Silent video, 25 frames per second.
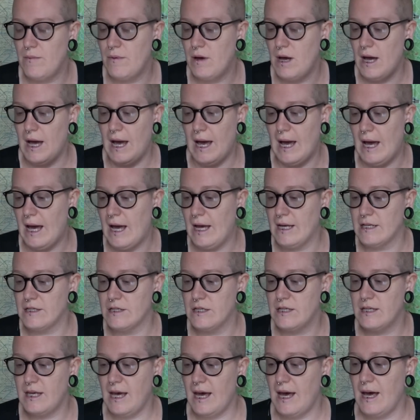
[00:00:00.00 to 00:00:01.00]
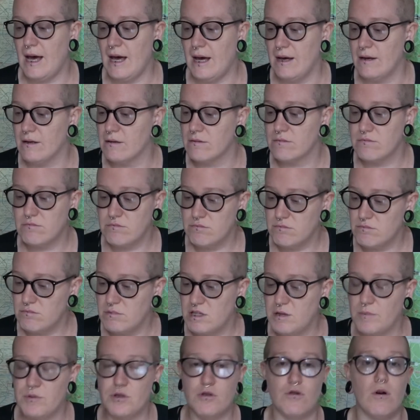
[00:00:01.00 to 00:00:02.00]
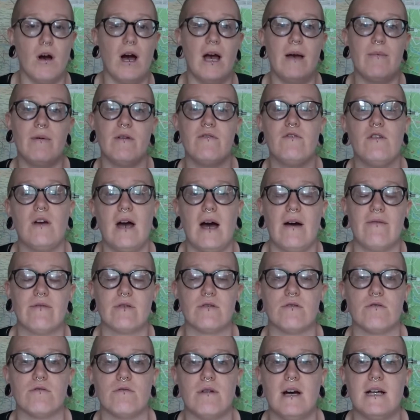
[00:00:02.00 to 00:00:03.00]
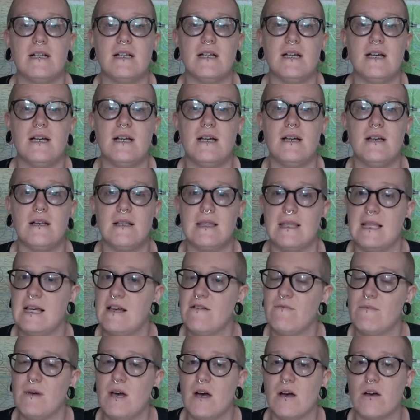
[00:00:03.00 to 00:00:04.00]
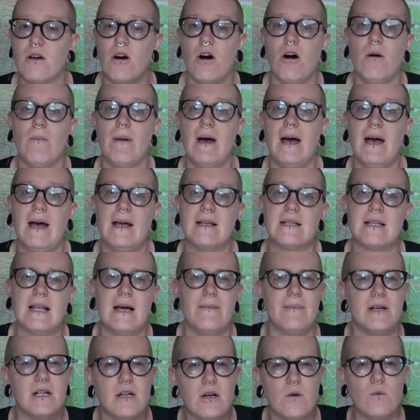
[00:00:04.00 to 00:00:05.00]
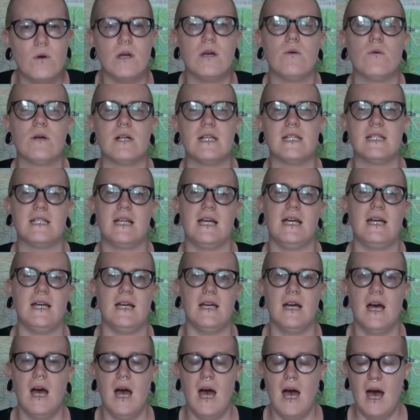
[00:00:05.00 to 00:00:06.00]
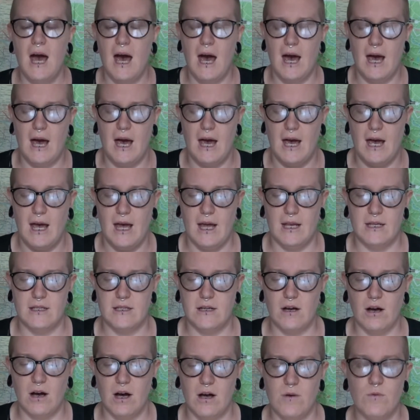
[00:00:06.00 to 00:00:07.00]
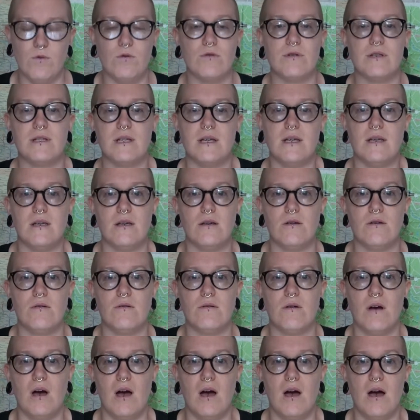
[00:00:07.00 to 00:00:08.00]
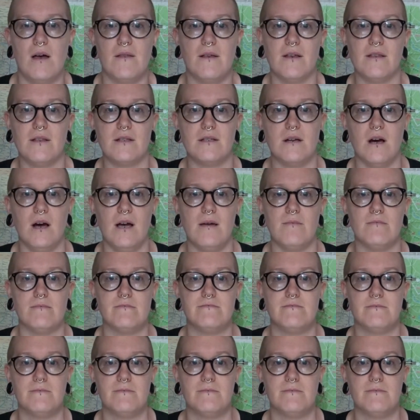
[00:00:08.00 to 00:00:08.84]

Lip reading: And yeah, subscribe if you haven't already. Leave me a comment. Let me know what you want to see. And I will see you another time.